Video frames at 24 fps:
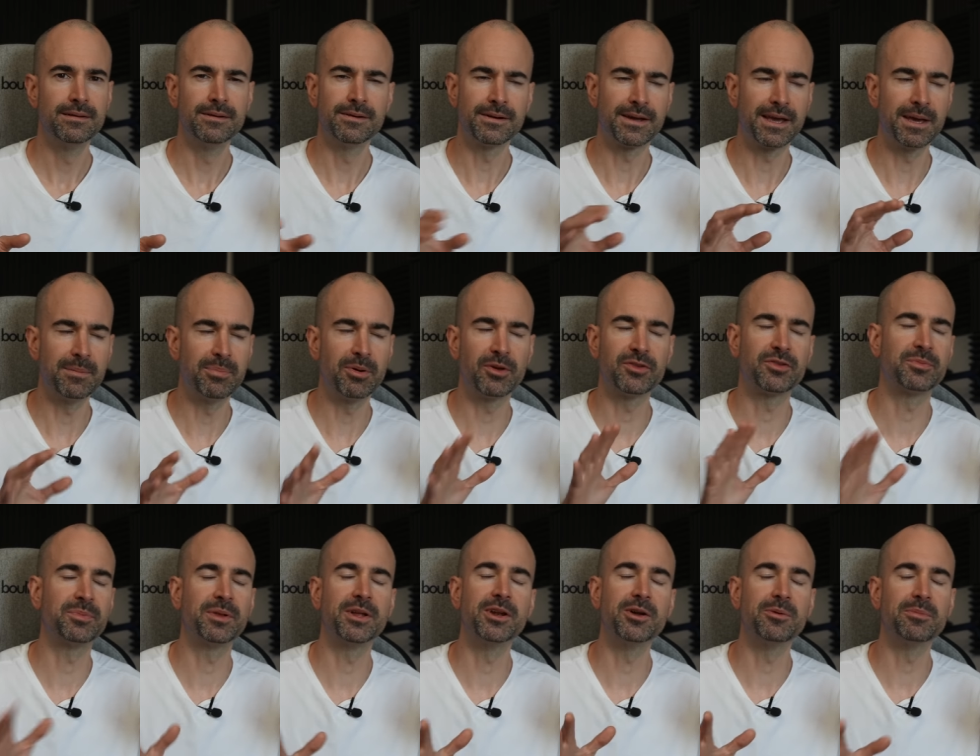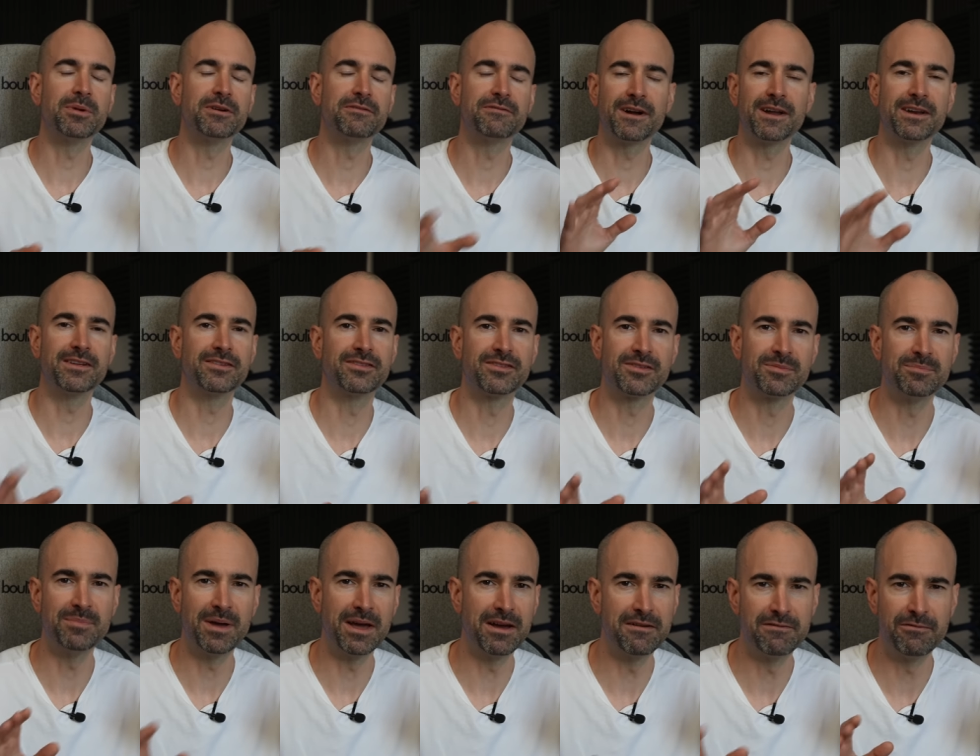Okay, possibly not my
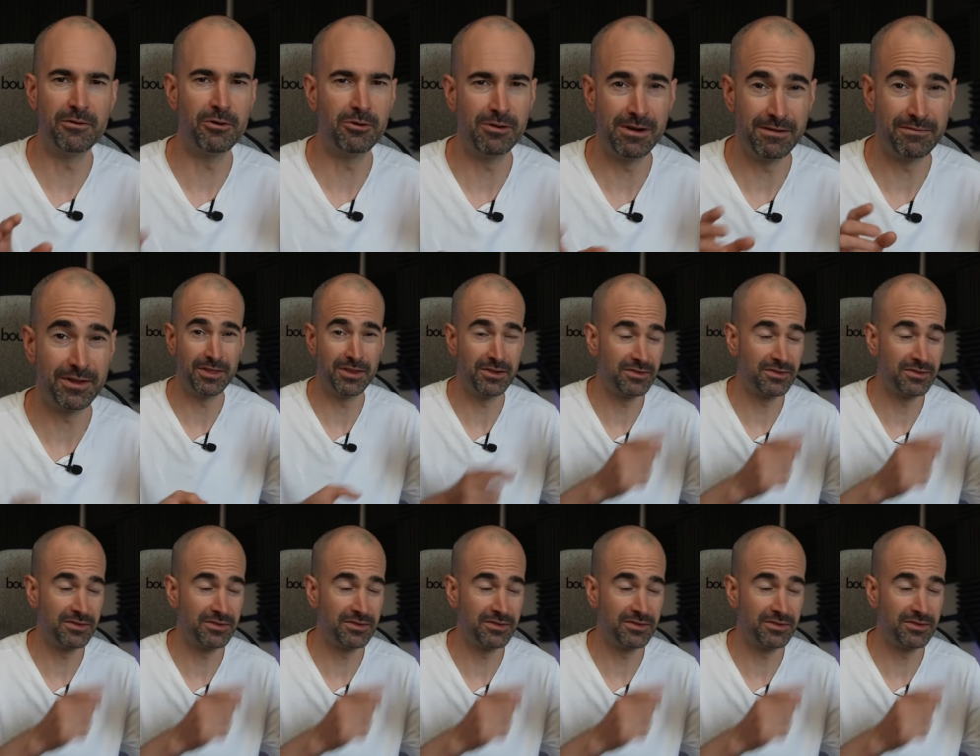finest metaphor ever.